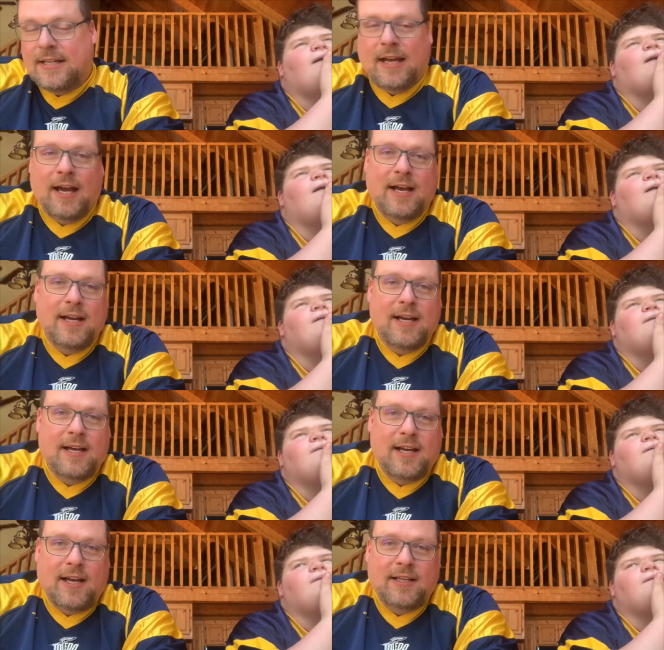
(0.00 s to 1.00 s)

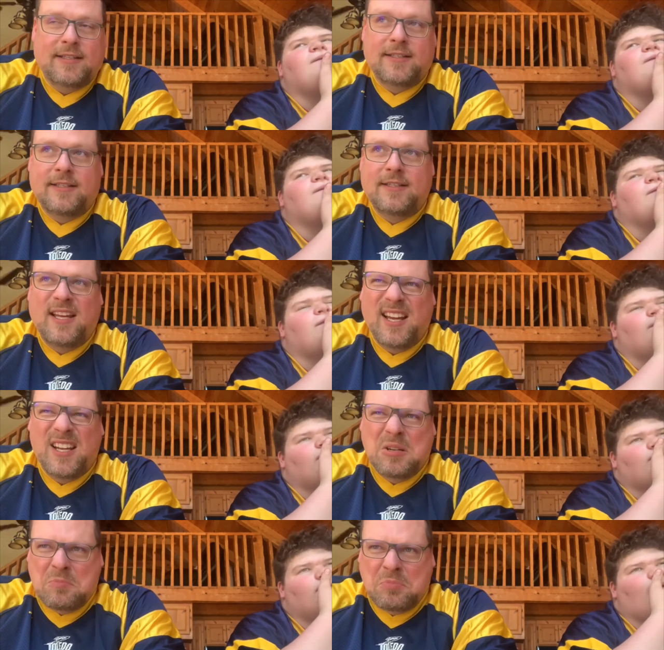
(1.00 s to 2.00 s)
Speaker 1: I, I
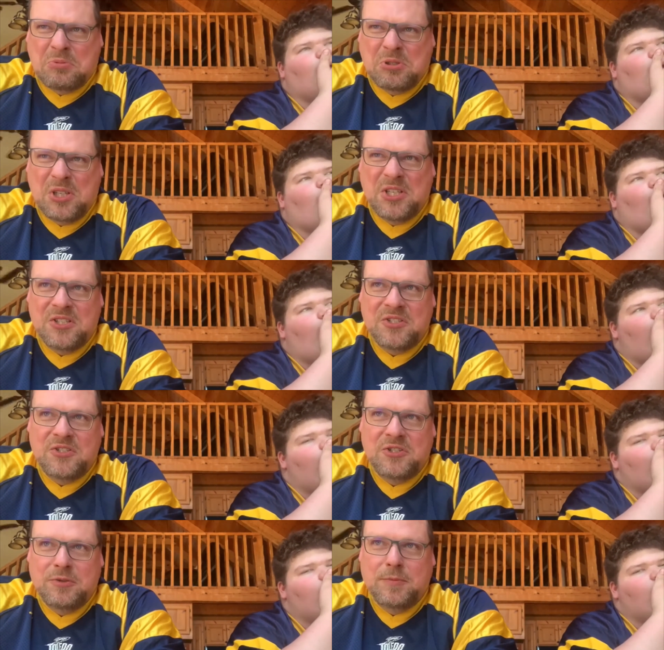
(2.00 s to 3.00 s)
can't complain
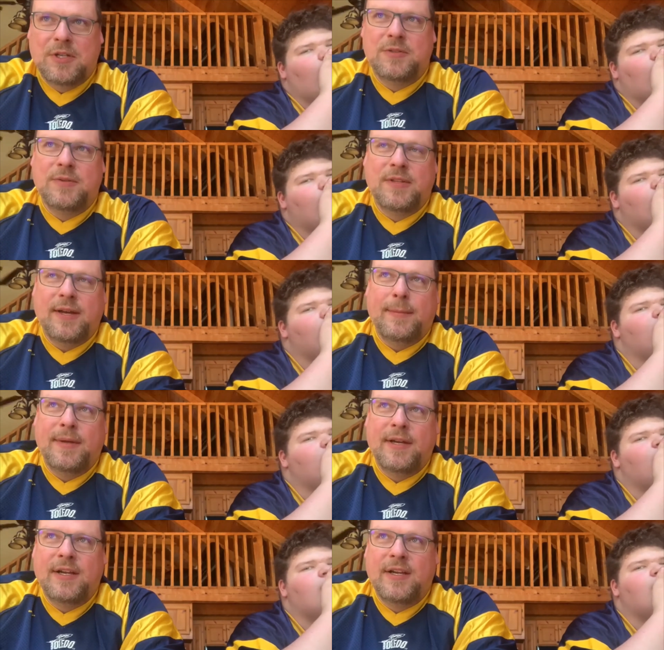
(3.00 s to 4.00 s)
too much with that
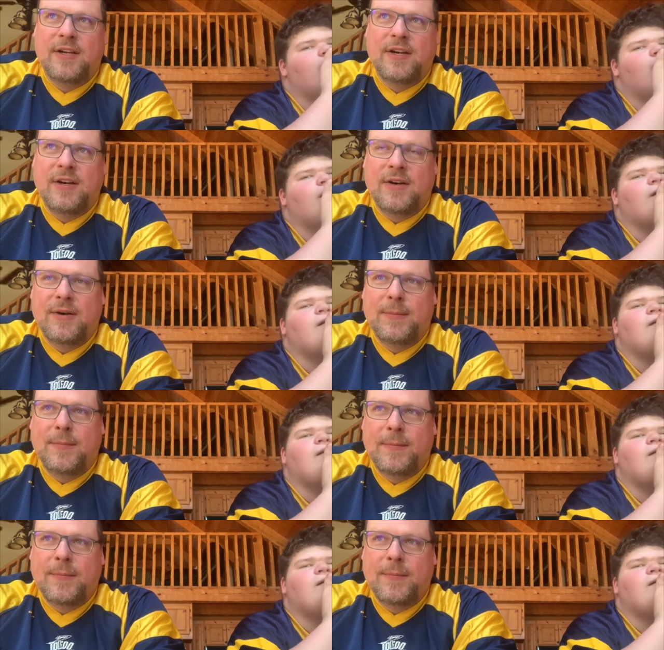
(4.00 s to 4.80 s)
pick, um,